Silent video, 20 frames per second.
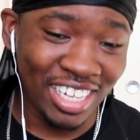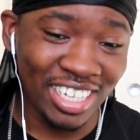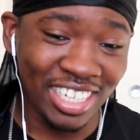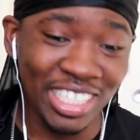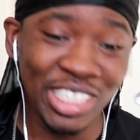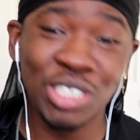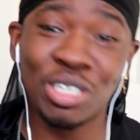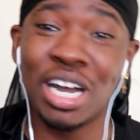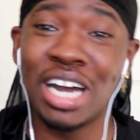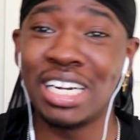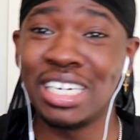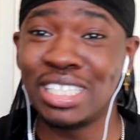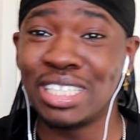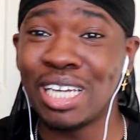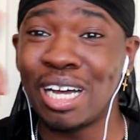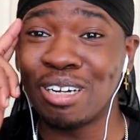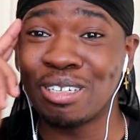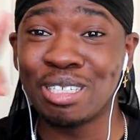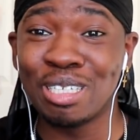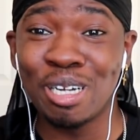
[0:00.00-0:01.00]
He trying to
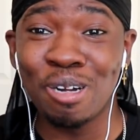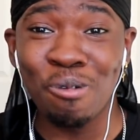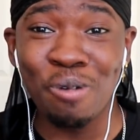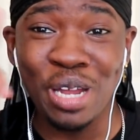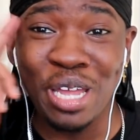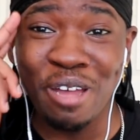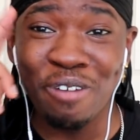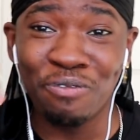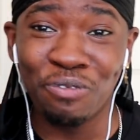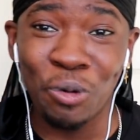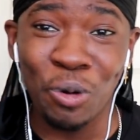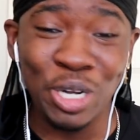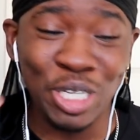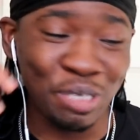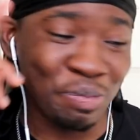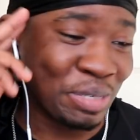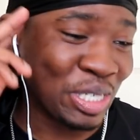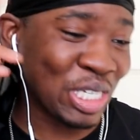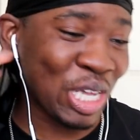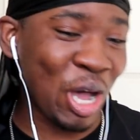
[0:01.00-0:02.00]
talk to the
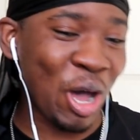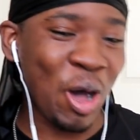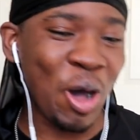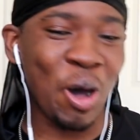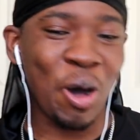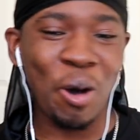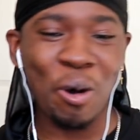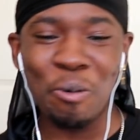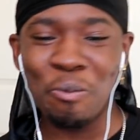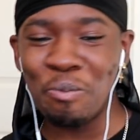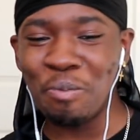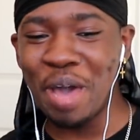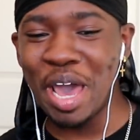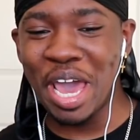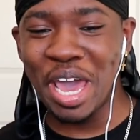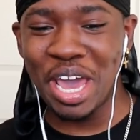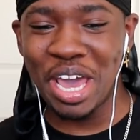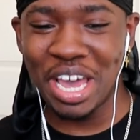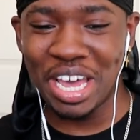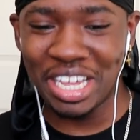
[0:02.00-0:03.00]
reinforcements. Oh,
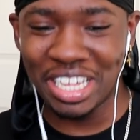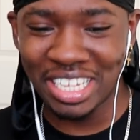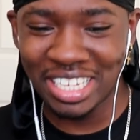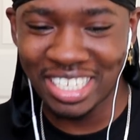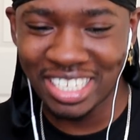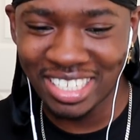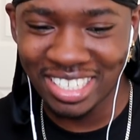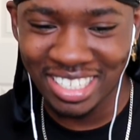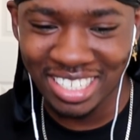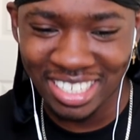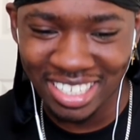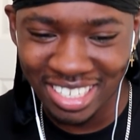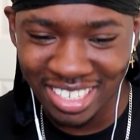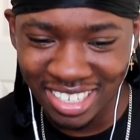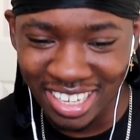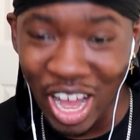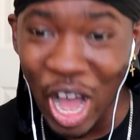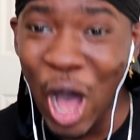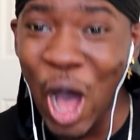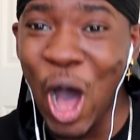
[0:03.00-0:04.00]
man.
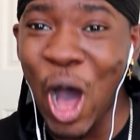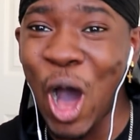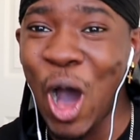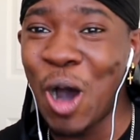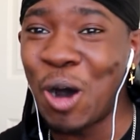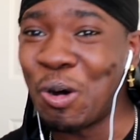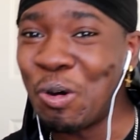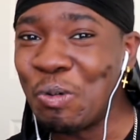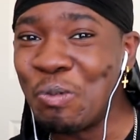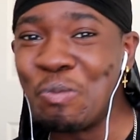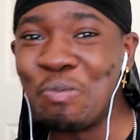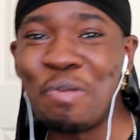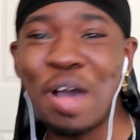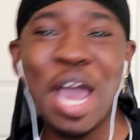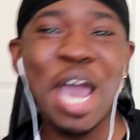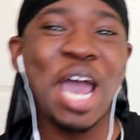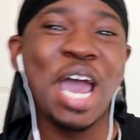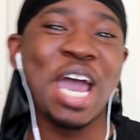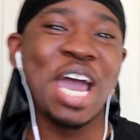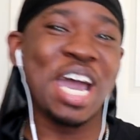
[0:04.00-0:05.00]
Oh,
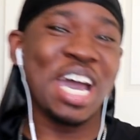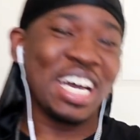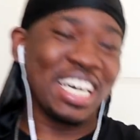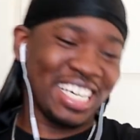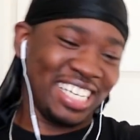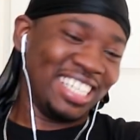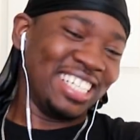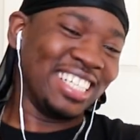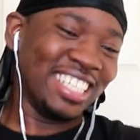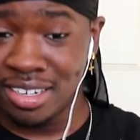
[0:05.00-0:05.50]
man.